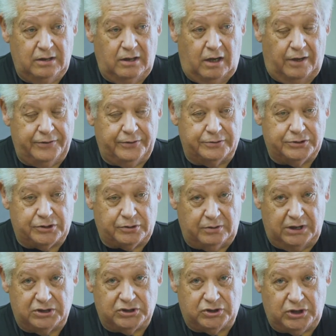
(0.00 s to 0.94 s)
on those
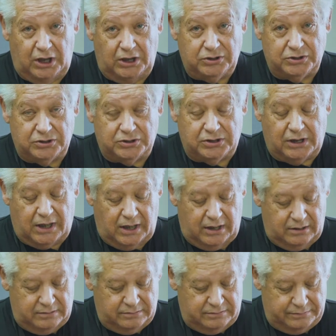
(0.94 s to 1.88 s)
three exchanges that
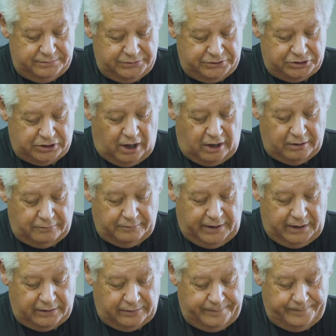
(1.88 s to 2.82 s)
I started
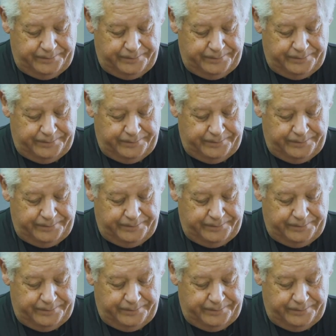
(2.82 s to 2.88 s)
with.